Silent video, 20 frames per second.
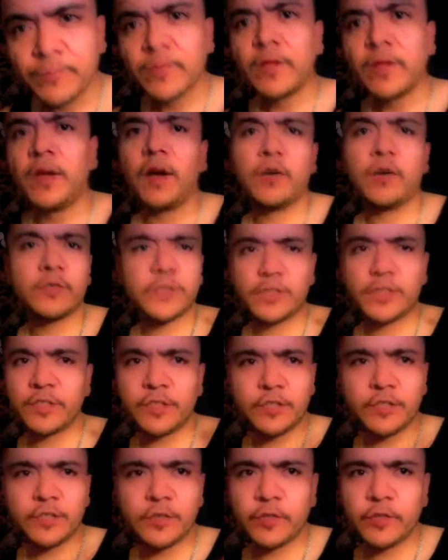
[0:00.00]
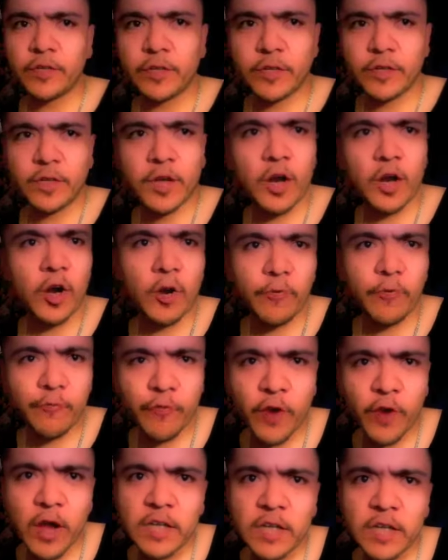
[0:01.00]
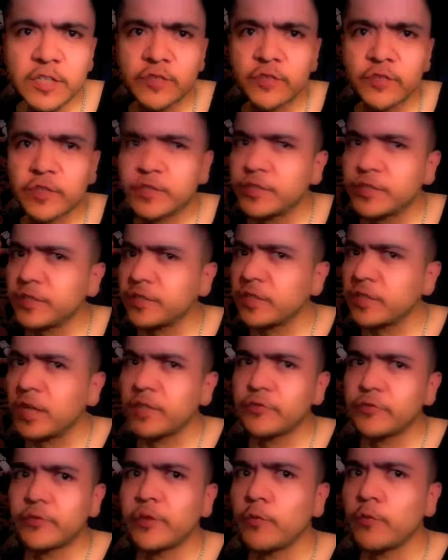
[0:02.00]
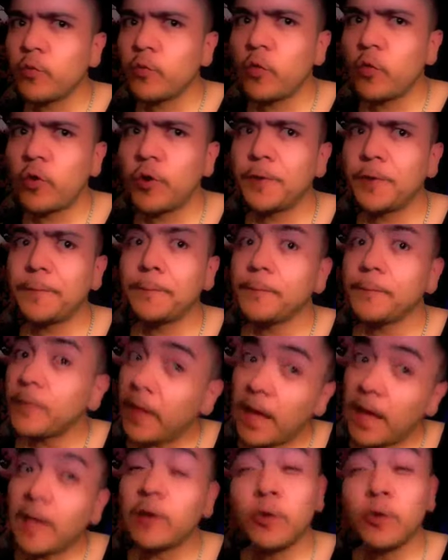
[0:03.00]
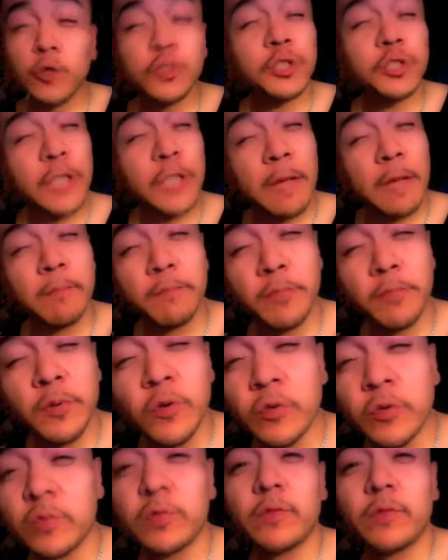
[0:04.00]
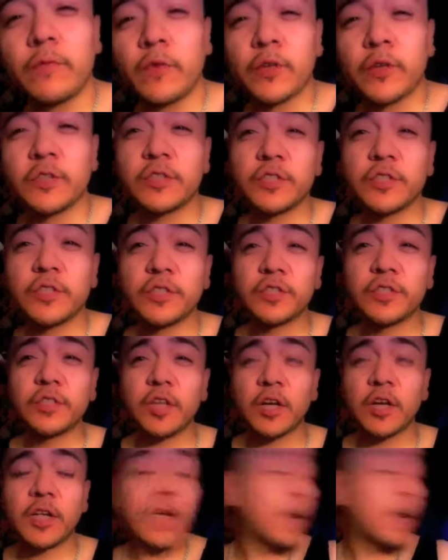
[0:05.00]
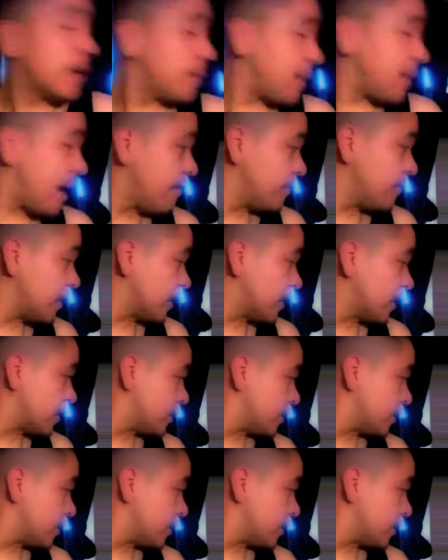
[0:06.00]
I was gonna do the Carl Froch versus Andre Ward, and Lucian Bute versus Kelly Pavlik.